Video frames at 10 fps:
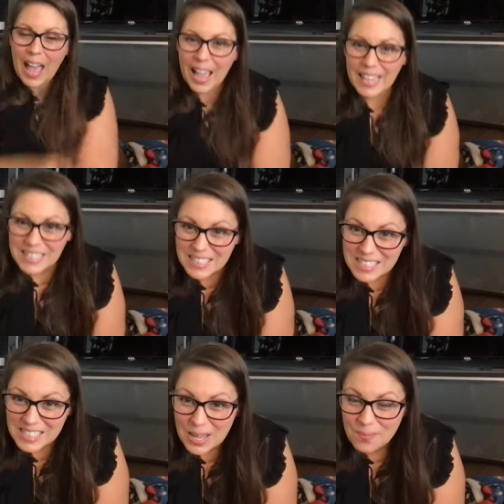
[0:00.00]
Excellent
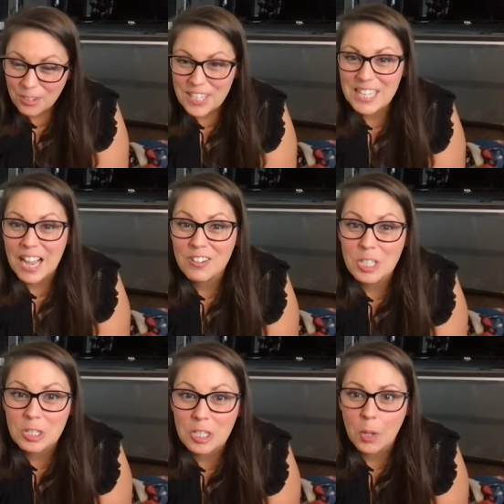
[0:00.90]
job, friends. How'd
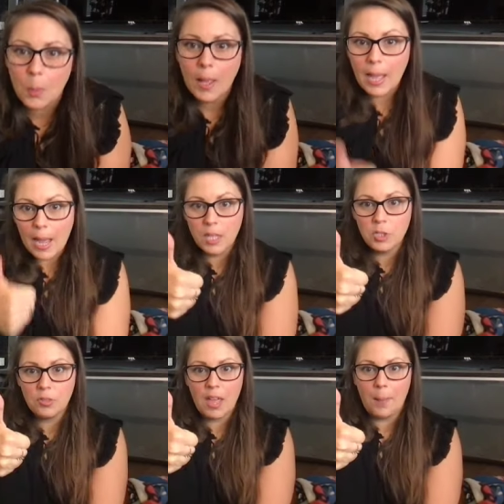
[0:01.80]
you do? How's
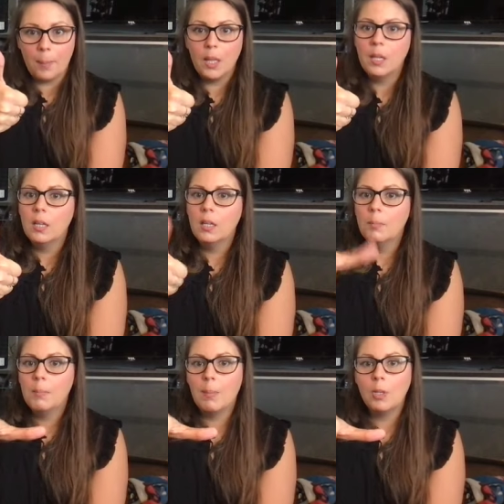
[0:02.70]
your thumb?
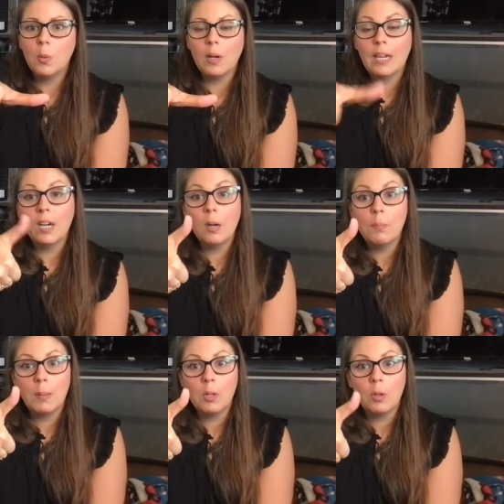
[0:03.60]
Maybe you were here.
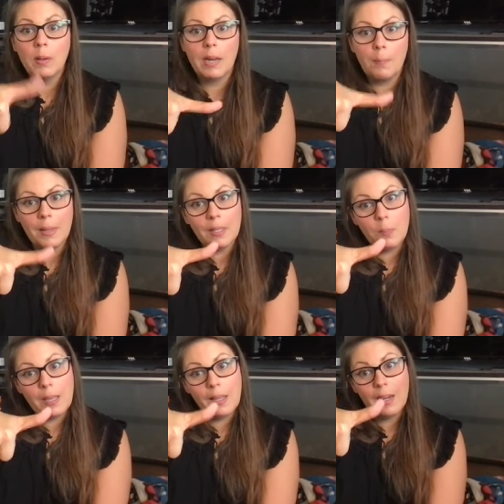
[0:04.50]
Maybe you went up a little
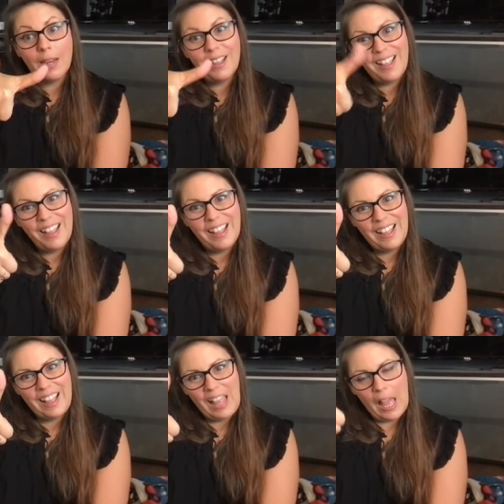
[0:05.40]
bit.
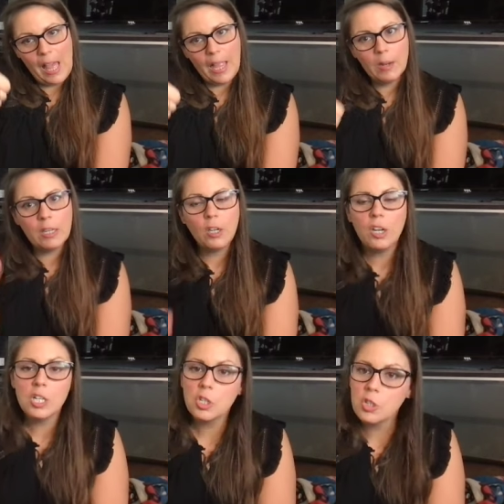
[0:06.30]
I'd
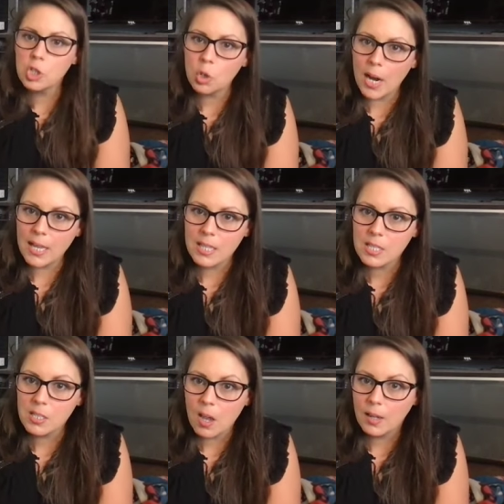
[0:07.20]
encourage you to try this
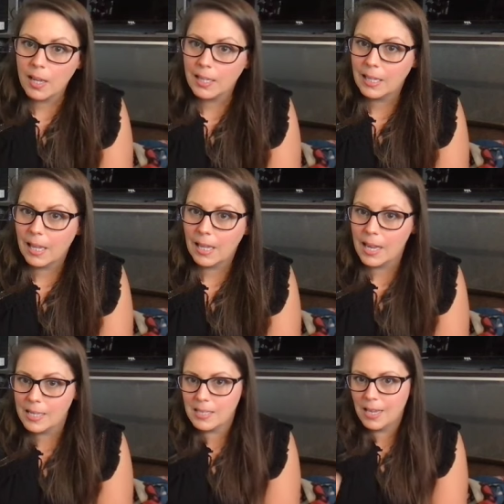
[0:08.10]
song again
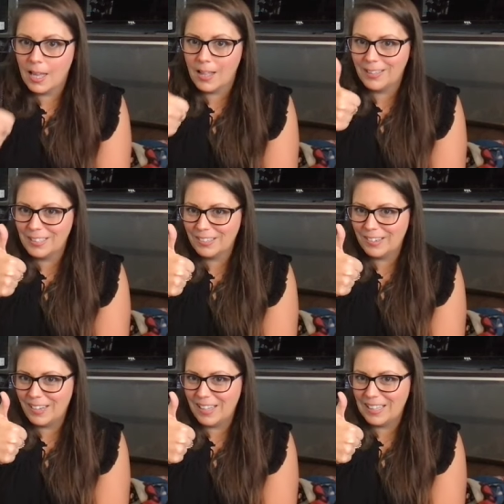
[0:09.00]
until you're
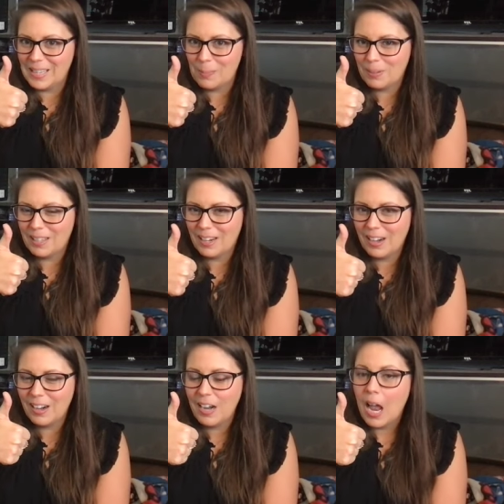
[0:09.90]
all up
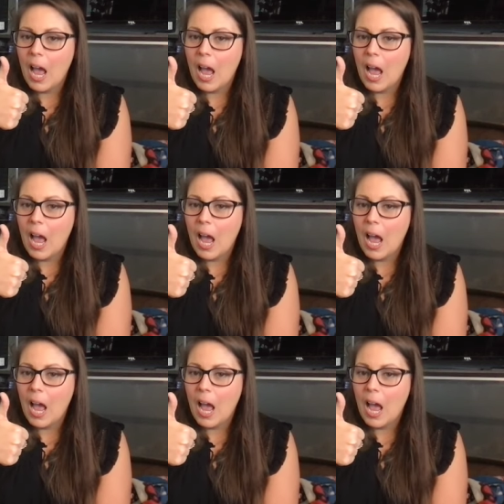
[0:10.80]
here.